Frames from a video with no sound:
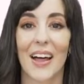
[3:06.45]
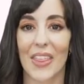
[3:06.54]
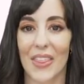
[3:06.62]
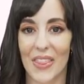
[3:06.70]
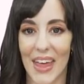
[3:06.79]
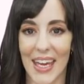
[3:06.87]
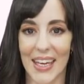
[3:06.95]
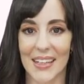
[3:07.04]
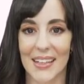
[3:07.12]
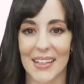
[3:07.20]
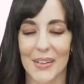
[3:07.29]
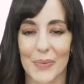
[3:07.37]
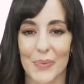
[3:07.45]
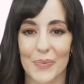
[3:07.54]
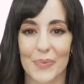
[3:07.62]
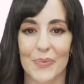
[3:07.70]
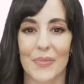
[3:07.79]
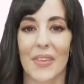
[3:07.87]
They'd.
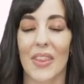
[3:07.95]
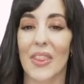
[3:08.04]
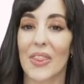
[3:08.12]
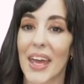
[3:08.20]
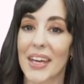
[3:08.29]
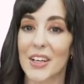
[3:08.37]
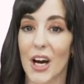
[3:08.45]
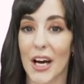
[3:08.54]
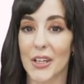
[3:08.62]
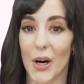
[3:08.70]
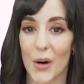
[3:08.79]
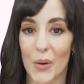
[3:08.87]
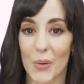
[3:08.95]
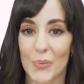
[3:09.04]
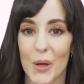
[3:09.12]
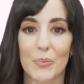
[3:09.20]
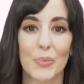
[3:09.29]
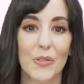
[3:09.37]
They'd gone home
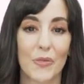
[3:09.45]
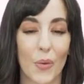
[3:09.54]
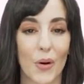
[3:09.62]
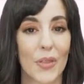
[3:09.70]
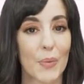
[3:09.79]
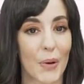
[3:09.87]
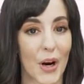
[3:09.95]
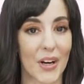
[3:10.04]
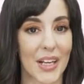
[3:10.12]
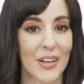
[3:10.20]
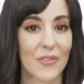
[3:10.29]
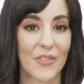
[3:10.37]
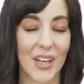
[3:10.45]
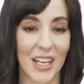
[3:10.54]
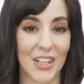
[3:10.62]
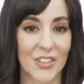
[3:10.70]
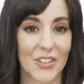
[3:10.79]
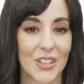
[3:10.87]
before the party
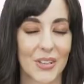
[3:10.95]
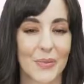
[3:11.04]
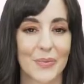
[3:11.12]
finished.